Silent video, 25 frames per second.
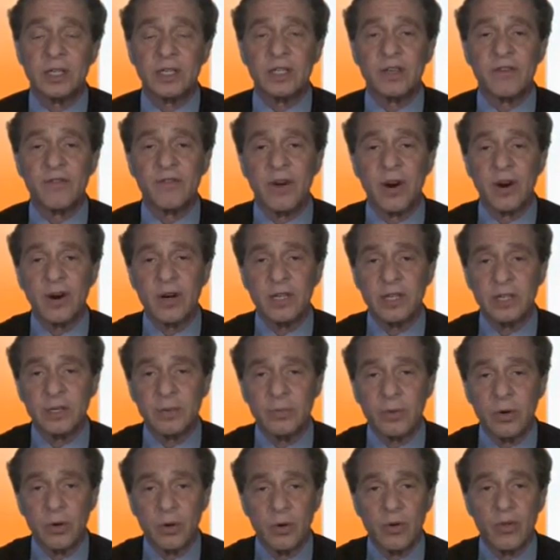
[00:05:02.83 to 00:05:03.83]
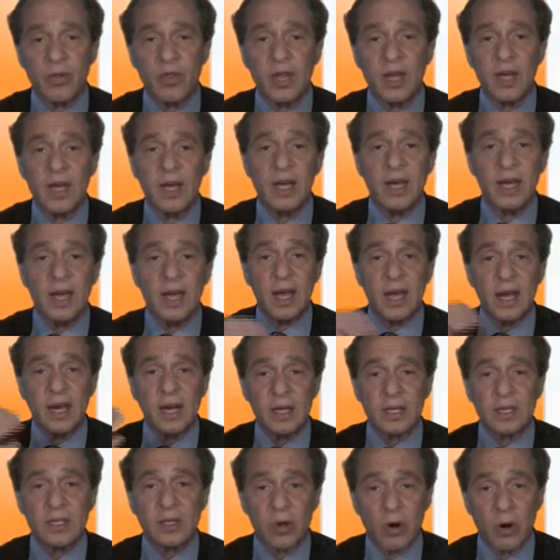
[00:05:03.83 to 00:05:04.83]
It's a very smooth,
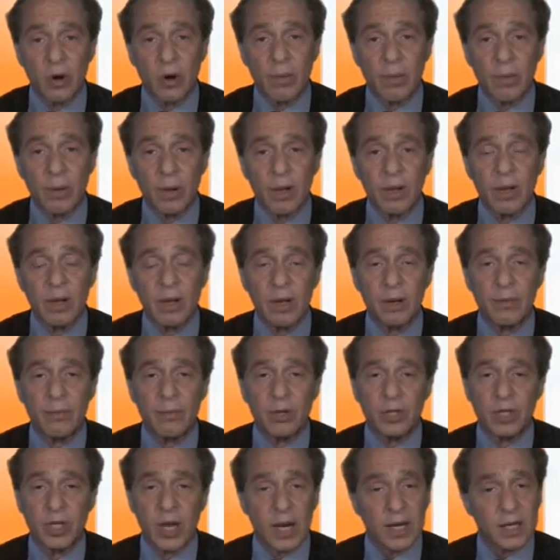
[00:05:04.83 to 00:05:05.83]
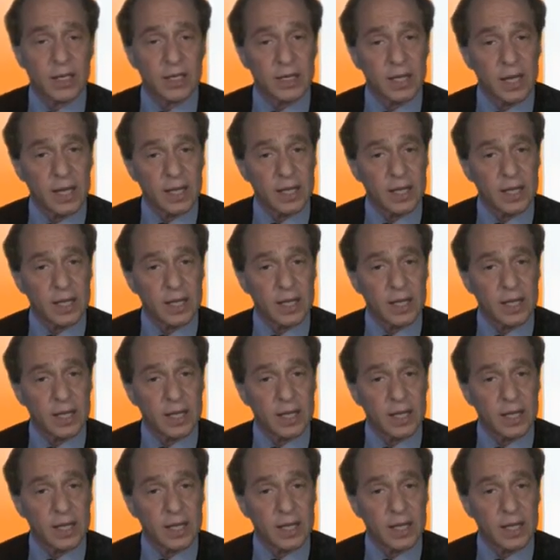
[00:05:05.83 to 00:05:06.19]
inexorable projection.